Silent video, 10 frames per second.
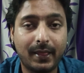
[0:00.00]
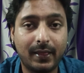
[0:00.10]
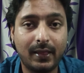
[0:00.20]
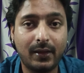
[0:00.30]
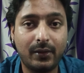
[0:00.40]

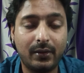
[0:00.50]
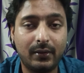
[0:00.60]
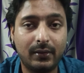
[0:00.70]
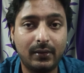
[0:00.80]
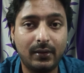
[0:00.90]
no
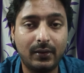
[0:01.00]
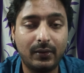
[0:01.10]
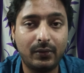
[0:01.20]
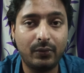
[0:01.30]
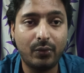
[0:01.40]

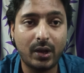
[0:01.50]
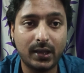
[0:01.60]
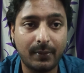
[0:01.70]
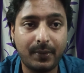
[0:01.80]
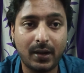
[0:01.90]

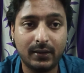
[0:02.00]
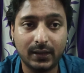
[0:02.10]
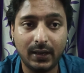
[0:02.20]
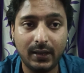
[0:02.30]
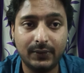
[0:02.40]
other parts
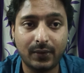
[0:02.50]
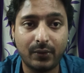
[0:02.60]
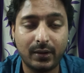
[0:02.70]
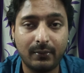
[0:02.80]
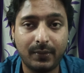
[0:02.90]
in this
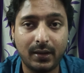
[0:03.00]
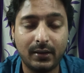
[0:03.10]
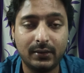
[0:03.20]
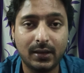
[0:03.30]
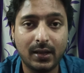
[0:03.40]
fountain
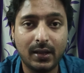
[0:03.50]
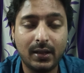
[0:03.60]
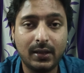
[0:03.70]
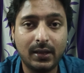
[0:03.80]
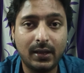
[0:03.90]
pen
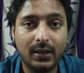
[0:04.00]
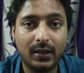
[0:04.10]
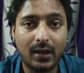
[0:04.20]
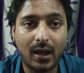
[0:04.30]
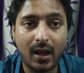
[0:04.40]

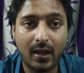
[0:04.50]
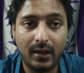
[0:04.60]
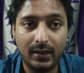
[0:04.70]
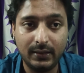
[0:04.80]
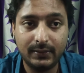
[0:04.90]

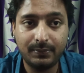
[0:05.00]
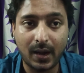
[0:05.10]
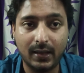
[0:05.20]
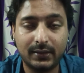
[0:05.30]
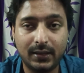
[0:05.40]
is
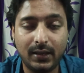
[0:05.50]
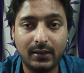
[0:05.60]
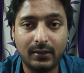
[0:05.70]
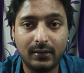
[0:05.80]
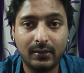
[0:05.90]
plastic
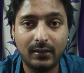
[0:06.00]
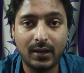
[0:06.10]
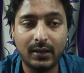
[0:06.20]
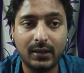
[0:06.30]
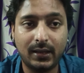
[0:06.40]

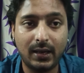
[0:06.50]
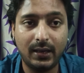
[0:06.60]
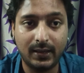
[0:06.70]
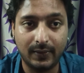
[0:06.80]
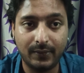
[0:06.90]
other than the
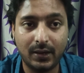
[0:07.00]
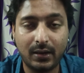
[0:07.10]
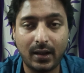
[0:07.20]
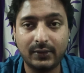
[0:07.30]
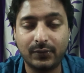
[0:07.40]

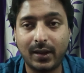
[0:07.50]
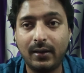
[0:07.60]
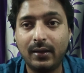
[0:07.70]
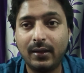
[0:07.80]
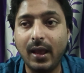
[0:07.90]
converter as well.
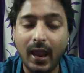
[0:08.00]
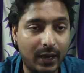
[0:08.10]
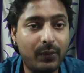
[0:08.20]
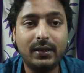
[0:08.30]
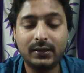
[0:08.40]

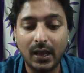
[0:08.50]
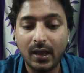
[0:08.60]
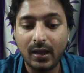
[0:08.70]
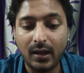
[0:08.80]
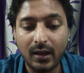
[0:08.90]
Anyways,
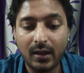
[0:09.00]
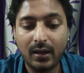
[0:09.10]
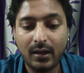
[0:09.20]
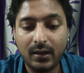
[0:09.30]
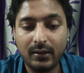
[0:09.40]

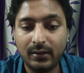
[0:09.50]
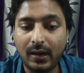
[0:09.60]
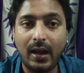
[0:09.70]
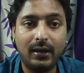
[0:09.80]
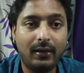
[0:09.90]

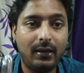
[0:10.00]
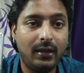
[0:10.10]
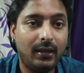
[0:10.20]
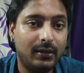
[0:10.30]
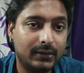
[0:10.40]

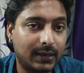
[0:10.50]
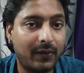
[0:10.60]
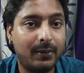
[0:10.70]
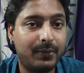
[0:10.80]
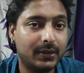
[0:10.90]

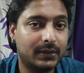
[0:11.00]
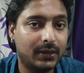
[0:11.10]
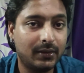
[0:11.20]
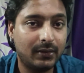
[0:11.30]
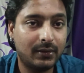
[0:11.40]

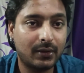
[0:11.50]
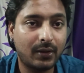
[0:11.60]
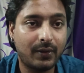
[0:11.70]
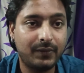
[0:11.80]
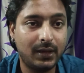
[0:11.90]
97%
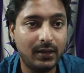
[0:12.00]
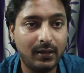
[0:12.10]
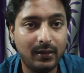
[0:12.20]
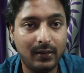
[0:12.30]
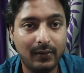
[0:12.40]
of
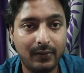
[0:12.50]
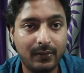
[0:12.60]
the